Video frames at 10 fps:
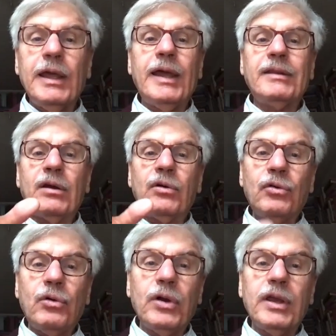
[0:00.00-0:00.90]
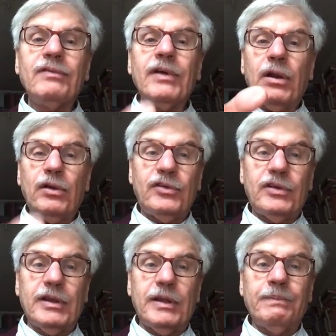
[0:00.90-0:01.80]
at a growing
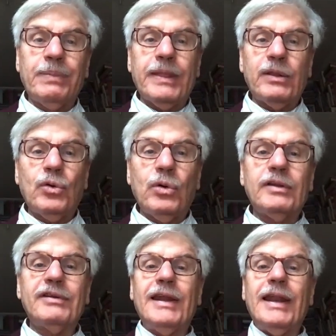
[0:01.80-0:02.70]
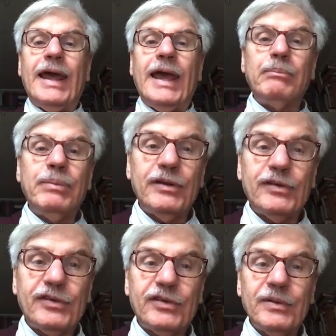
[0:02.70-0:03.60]
velocity towards an
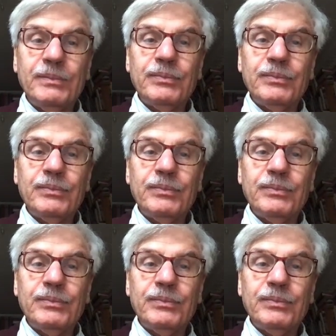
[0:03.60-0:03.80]
abyss